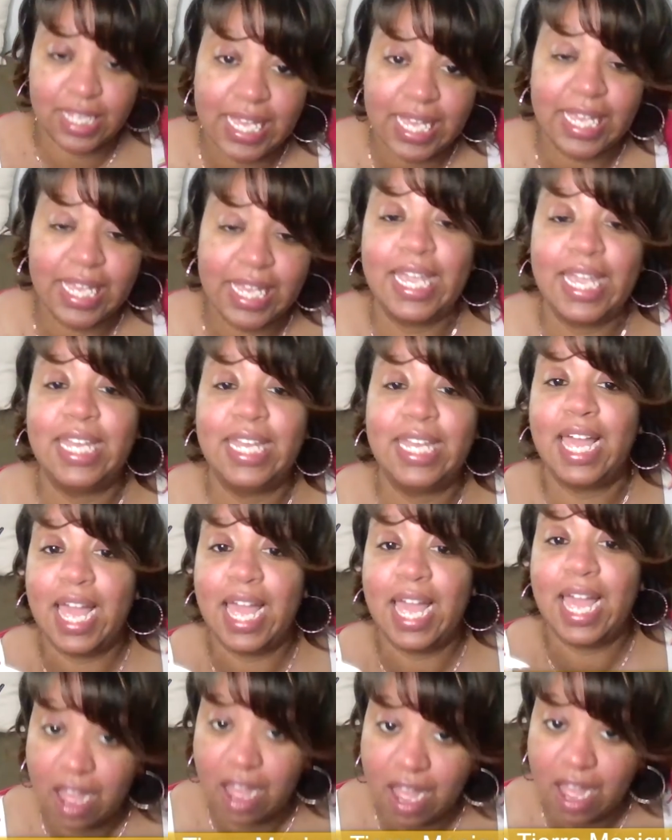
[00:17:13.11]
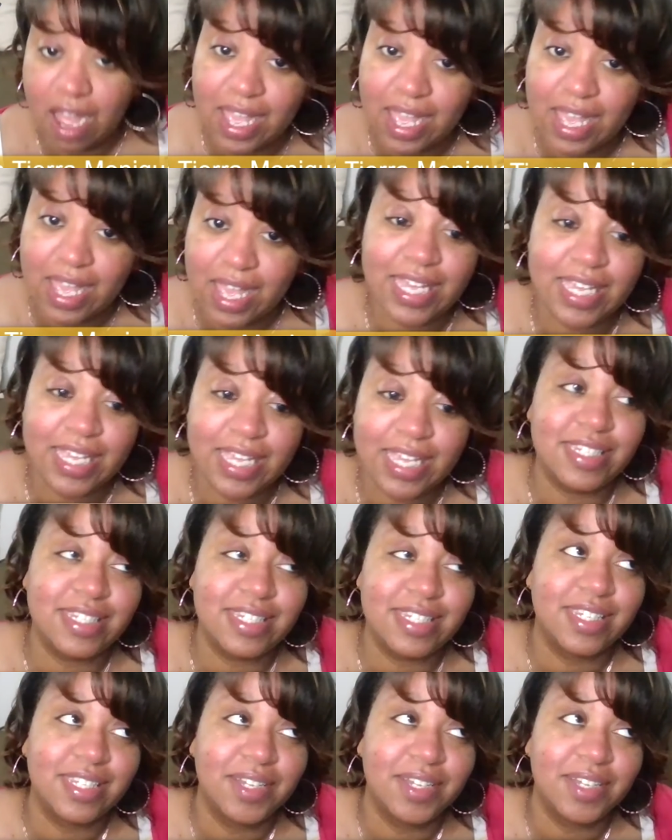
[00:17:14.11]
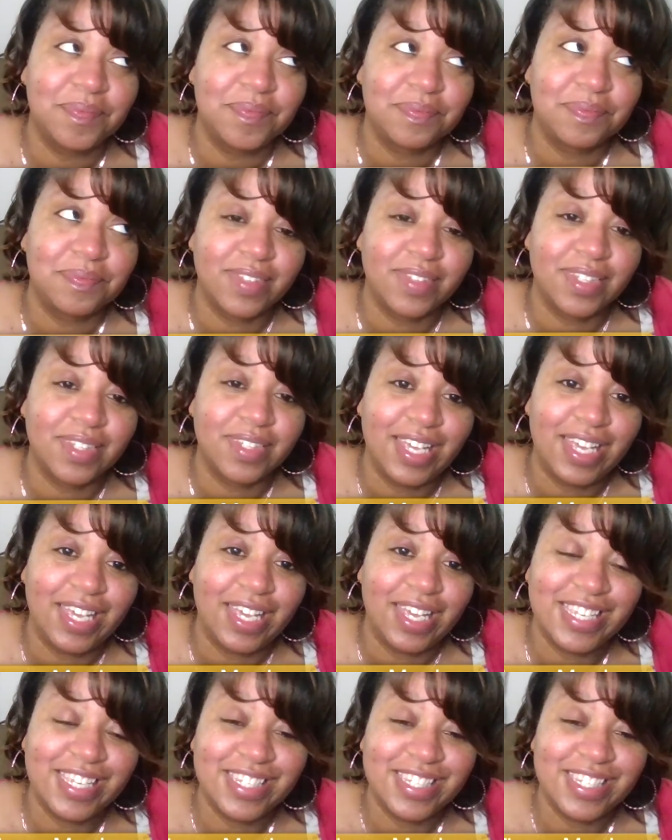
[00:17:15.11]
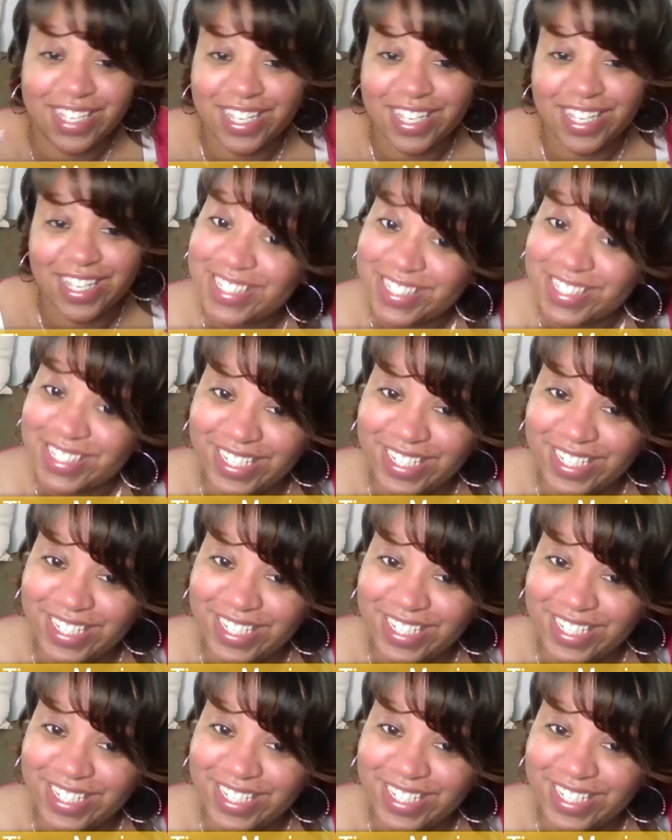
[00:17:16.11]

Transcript: can is is the cousin